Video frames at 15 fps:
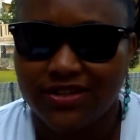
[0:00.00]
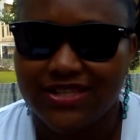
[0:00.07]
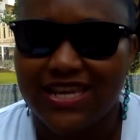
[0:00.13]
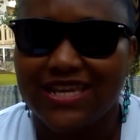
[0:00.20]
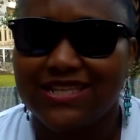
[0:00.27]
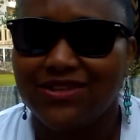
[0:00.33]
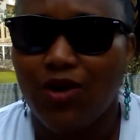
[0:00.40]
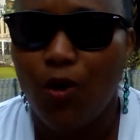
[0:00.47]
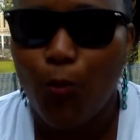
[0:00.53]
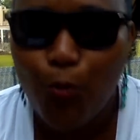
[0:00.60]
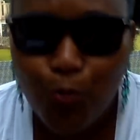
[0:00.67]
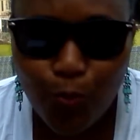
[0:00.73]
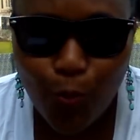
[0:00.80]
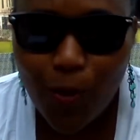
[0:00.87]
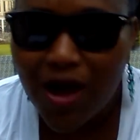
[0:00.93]
takes a
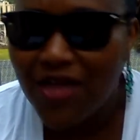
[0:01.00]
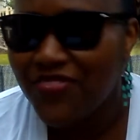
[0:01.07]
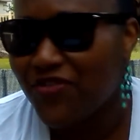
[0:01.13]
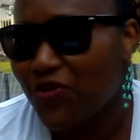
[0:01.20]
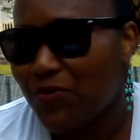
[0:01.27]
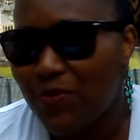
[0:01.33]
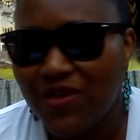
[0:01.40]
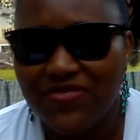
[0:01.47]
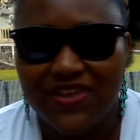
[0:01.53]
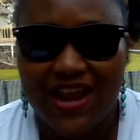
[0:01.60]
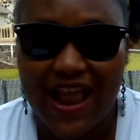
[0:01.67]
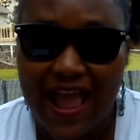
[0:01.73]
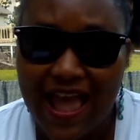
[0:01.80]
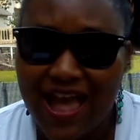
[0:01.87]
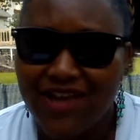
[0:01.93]
month or a month
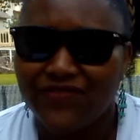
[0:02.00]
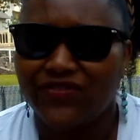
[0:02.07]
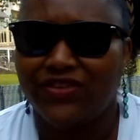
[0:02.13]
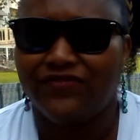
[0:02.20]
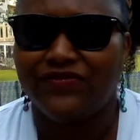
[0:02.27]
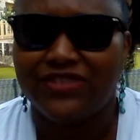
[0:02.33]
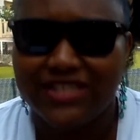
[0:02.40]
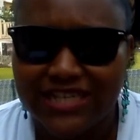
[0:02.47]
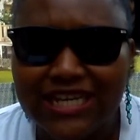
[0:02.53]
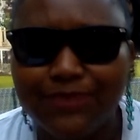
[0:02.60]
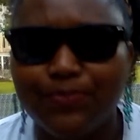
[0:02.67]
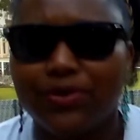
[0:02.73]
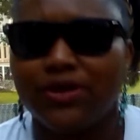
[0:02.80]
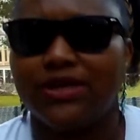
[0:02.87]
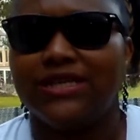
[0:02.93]
and a half of
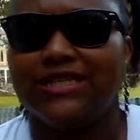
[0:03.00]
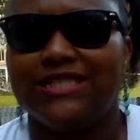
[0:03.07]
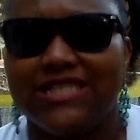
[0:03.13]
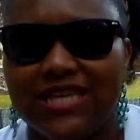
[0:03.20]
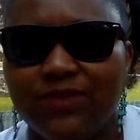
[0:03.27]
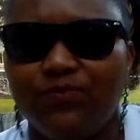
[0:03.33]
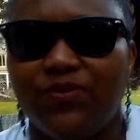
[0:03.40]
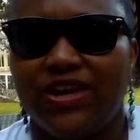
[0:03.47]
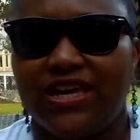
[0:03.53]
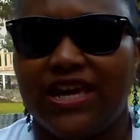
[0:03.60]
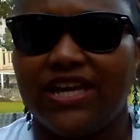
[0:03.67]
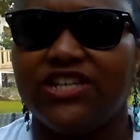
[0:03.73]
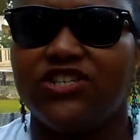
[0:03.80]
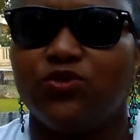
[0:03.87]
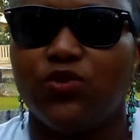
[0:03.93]
deep, deep
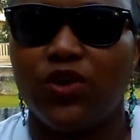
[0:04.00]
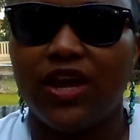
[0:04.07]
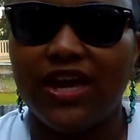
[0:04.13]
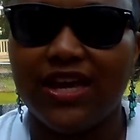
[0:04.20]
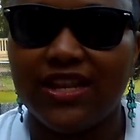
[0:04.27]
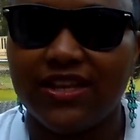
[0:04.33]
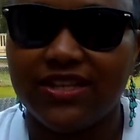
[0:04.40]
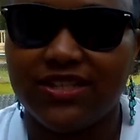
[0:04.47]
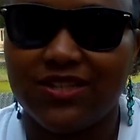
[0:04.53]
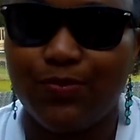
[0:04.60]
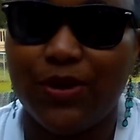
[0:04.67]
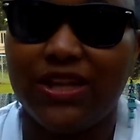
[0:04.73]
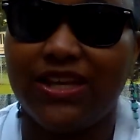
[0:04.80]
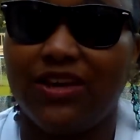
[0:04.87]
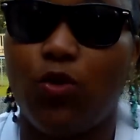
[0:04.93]
vacation and
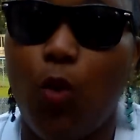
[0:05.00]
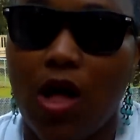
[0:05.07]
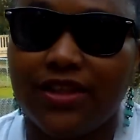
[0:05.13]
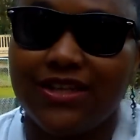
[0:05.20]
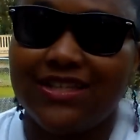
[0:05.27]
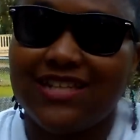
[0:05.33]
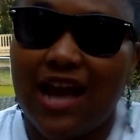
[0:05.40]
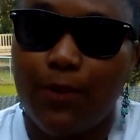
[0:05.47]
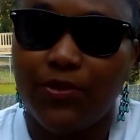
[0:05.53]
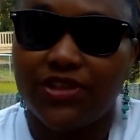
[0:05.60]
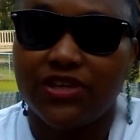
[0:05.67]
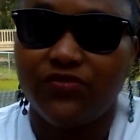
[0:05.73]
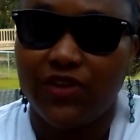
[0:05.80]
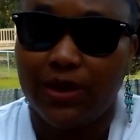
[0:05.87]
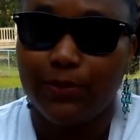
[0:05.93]
spending quality time
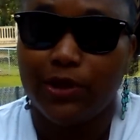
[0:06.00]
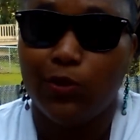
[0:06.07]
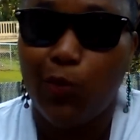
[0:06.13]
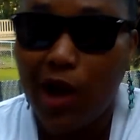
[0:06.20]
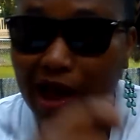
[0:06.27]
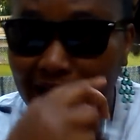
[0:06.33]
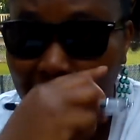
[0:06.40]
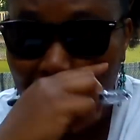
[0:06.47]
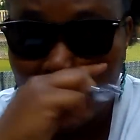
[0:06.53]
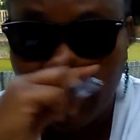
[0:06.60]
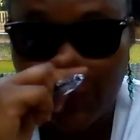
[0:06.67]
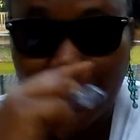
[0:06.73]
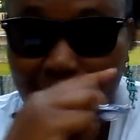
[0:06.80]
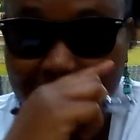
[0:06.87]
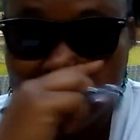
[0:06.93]
with his family. Why?
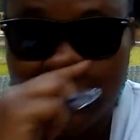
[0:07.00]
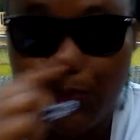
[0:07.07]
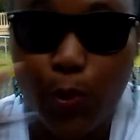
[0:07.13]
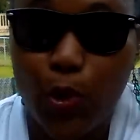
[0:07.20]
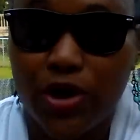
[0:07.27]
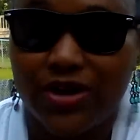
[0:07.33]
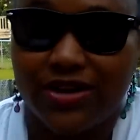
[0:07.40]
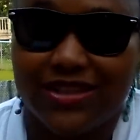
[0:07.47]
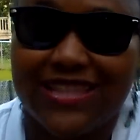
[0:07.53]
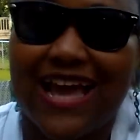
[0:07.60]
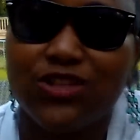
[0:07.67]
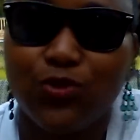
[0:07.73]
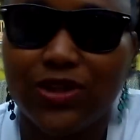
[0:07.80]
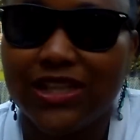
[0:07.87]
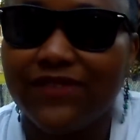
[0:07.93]
Because it's important.
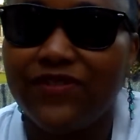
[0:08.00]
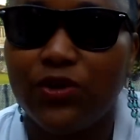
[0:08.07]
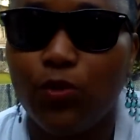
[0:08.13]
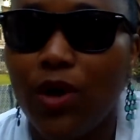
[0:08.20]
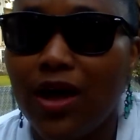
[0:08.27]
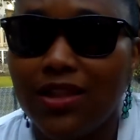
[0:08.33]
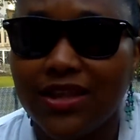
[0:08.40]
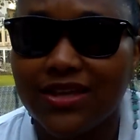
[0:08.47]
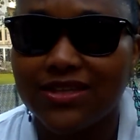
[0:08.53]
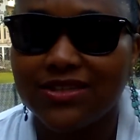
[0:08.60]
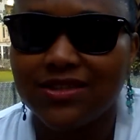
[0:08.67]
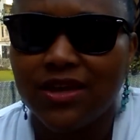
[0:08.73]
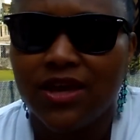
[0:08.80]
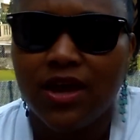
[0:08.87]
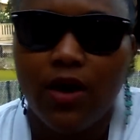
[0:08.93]
That's what living well
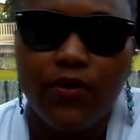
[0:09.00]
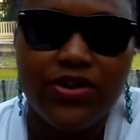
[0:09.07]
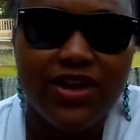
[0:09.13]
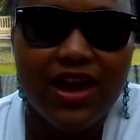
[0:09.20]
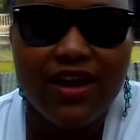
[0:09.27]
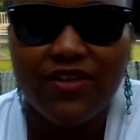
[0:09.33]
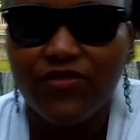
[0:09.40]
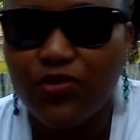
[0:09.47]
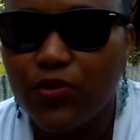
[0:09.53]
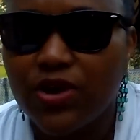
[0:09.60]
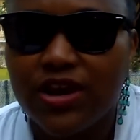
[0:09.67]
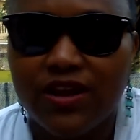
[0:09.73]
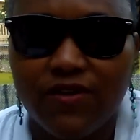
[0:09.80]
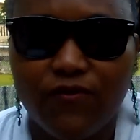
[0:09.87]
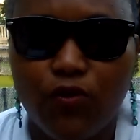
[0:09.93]
is. When you got a
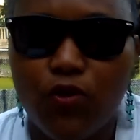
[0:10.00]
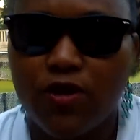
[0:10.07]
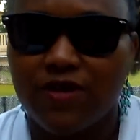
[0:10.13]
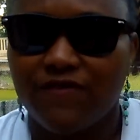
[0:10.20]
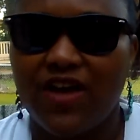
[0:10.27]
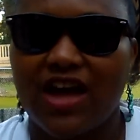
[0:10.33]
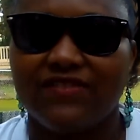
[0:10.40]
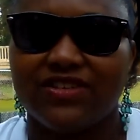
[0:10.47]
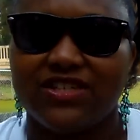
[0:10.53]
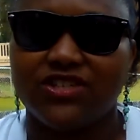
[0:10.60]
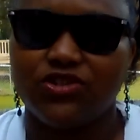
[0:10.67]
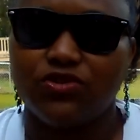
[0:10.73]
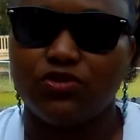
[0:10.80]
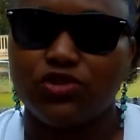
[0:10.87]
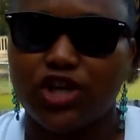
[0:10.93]
three and a four and a five and
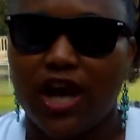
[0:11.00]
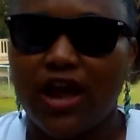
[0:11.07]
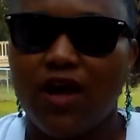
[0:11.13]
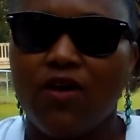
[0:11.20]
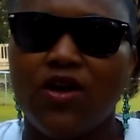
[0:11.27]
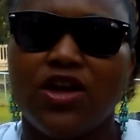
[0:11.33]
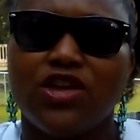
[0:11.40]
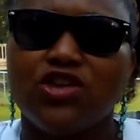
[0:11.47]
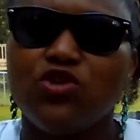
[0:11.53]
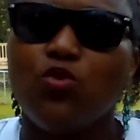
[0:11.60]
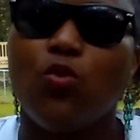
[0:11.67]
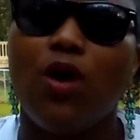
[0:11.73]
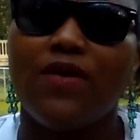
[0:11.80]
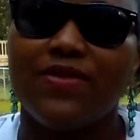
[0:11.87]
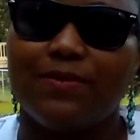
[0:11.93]
six year old child,
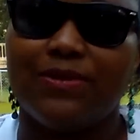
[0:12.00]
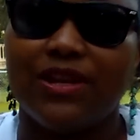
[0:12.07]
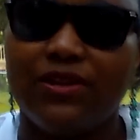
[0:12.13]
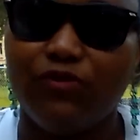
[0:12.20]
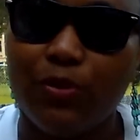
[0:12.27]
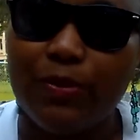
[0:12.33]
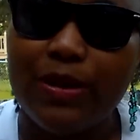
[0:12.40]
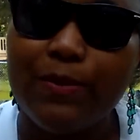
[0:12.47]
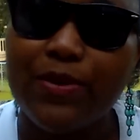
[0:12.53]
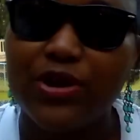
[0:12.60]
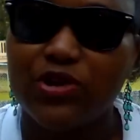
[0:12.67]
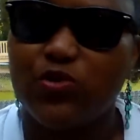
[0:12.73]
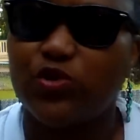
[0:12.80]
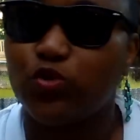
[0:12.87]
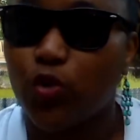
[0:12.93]
you want them to remember
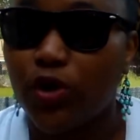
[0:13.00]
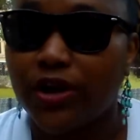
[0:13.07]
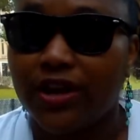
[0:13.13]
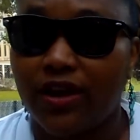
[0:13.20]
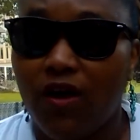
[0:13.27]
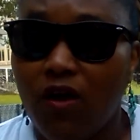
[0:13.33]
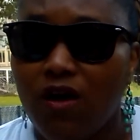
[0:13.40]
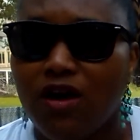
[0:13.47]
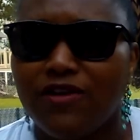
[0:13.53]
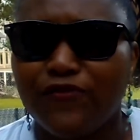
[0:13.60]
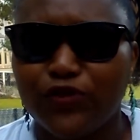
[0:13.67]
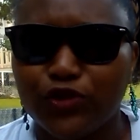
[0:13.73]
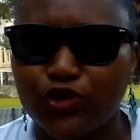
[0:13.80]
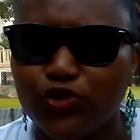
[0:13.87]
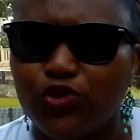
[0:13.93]
you as working hard
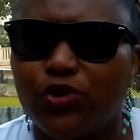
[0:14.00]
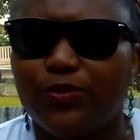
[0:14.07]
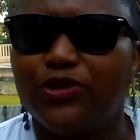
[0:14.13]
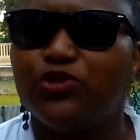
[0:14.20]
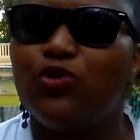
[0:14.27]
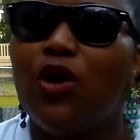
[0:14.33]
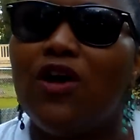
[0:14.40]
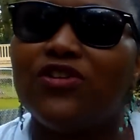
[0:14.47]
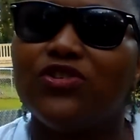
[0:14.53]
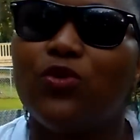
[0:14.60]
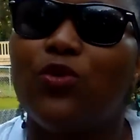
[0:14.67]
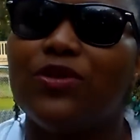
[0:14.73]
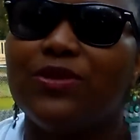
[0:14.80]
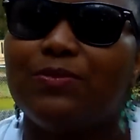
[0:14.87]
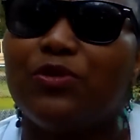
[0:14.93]
for sure, but you also
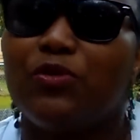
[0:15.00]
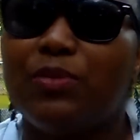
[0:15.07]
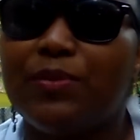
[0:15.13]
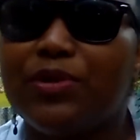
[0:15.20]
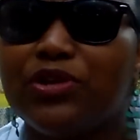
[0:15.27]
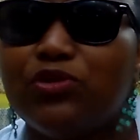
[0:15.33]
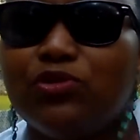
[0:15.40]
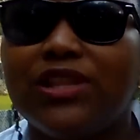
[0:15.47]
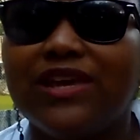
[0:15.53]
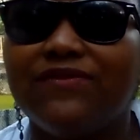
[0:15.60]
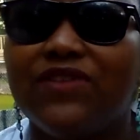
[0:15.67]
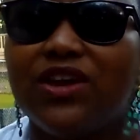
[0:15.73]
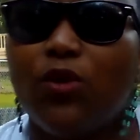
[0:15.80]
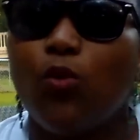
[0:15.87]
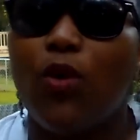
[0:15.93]
want them to remember you
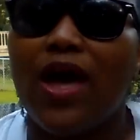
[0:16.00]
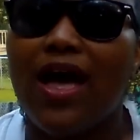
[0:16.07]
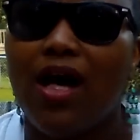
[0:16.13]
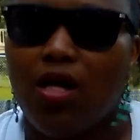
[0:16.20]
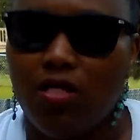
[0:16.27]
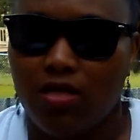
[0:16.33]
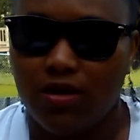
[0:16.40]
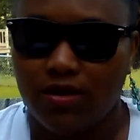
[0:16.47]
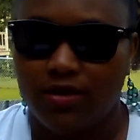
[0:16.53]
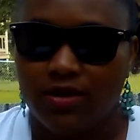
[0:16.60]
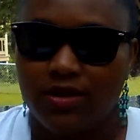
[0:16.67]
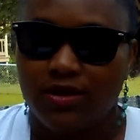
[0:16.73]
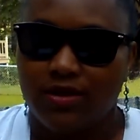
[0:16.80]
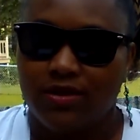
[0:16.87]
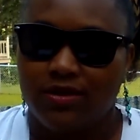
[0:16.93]
living well.
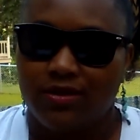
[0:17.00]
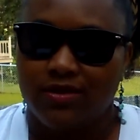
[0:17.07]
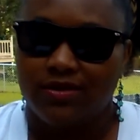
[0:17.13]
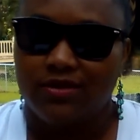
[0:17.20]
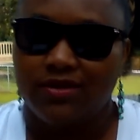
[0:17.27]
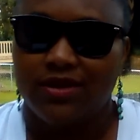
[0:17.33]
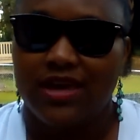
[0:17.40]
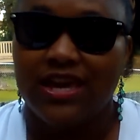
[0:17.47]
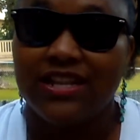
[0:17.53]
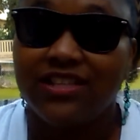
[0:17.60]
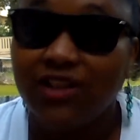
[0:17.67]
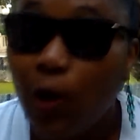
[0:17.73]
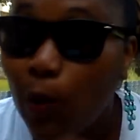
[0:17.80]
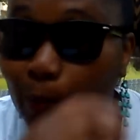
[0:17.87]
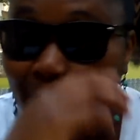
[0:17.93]
And
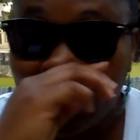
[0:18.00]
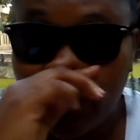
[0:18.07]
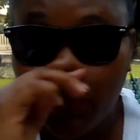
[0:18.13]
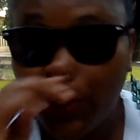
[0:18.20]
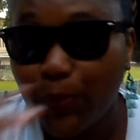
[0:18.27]
don't be